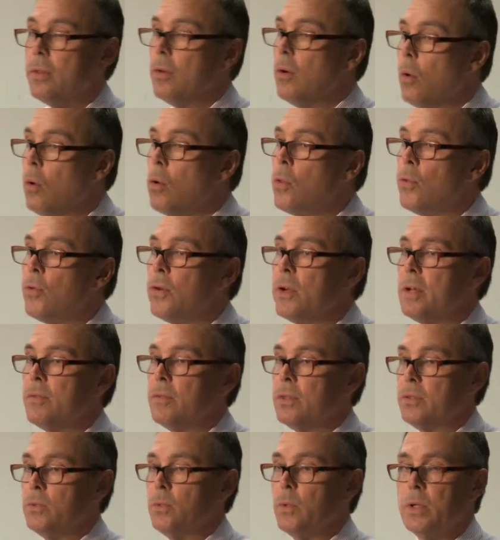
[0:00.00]
all three of
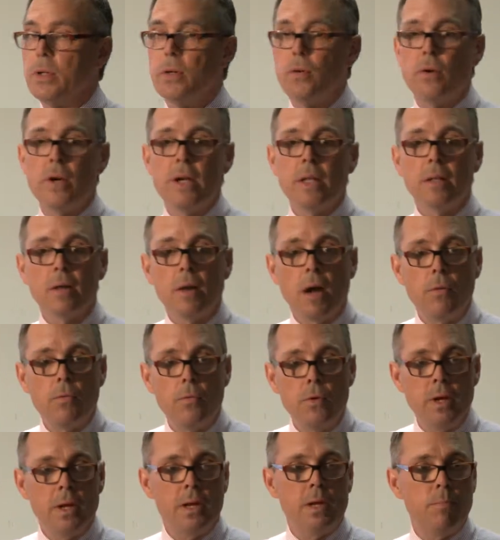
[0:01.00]
us would agree that a
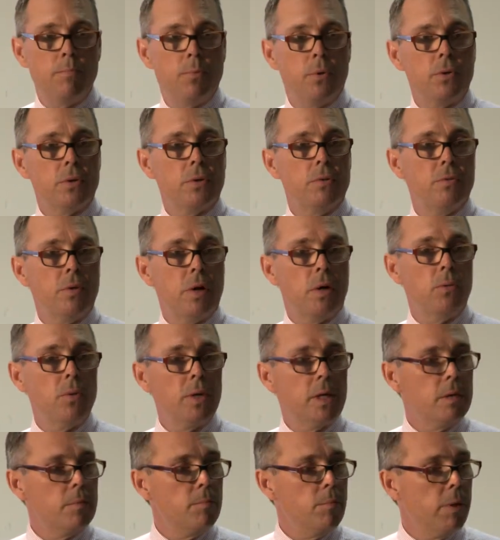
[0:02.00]
really important role we
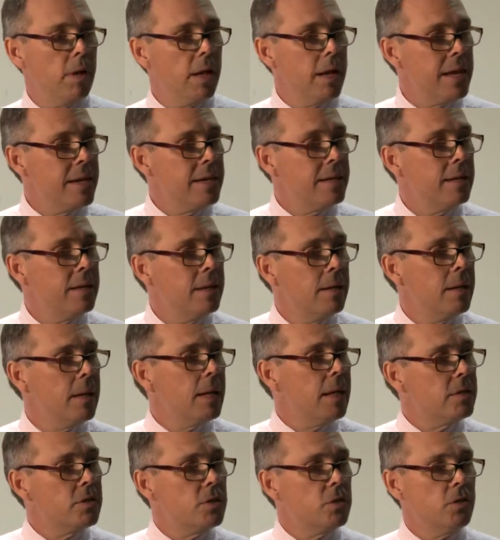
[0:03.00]
can play
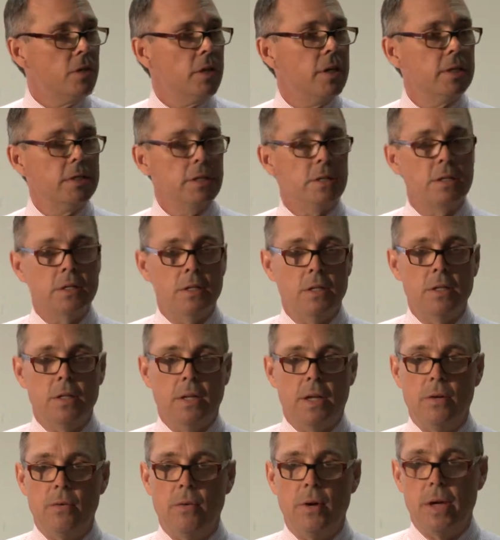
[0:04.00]
is in trying to turn
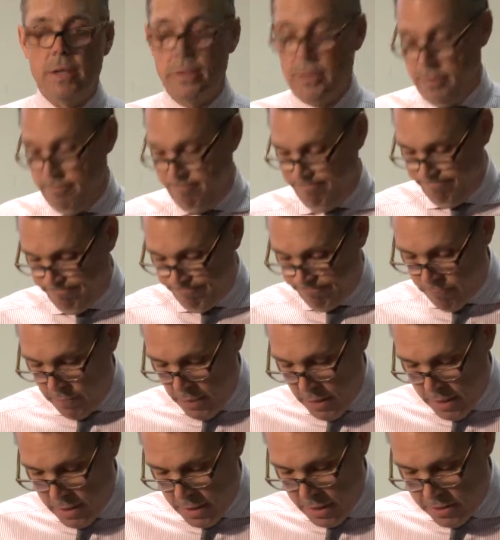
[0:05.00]
that around.
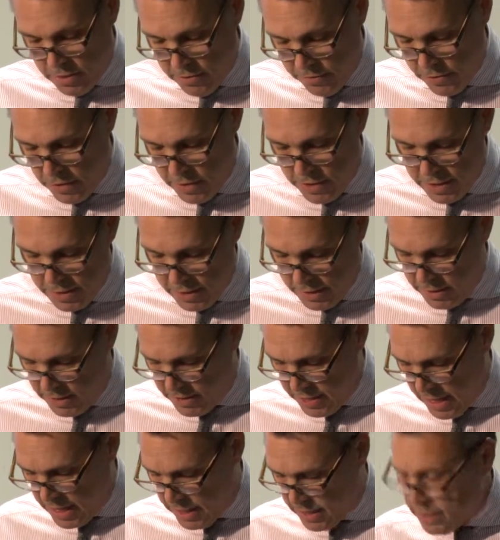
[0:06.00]
That's the first thing. The
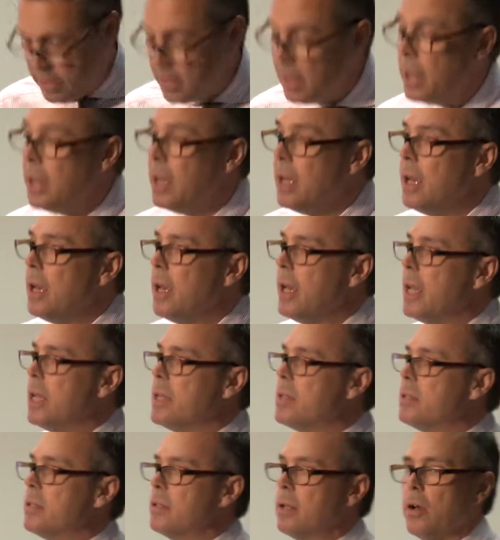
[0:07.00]
second
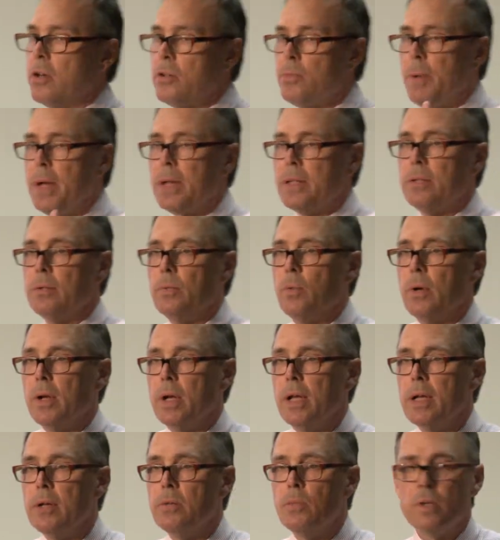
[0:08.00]
goes back to what
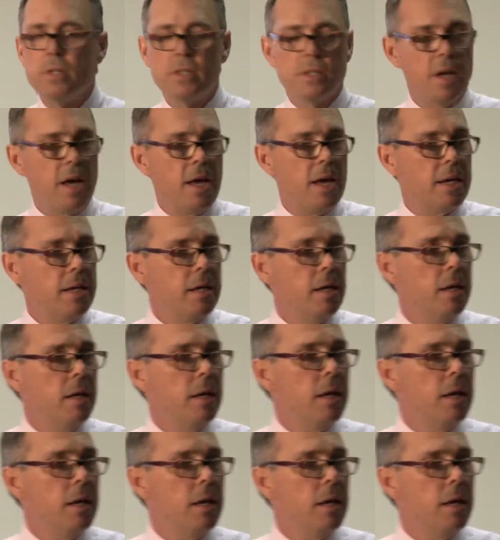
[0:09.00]
Ian was saying